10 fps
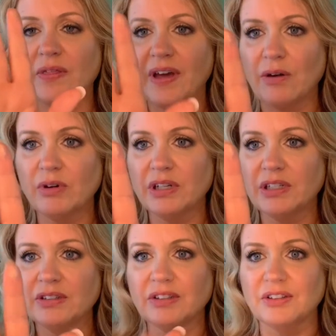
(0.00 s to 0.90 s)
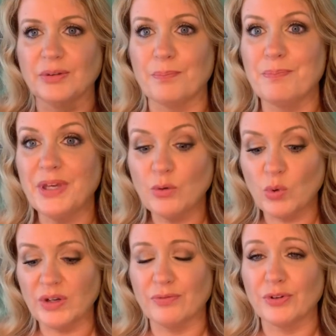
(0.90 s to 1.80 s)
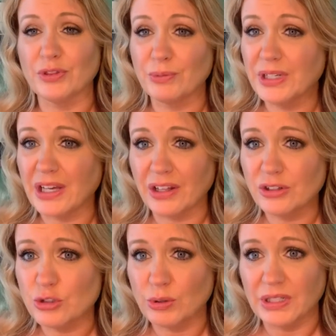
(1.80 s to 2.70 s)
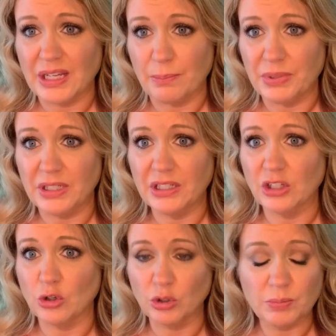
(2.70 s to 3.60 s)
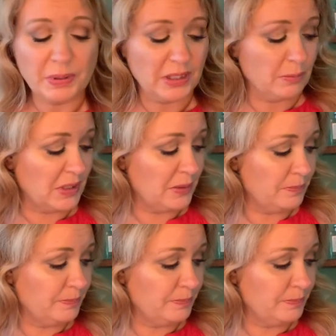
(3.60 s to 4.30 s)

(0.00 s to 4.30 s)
that one is a big win for $3. You cannot beat it. Good pigment.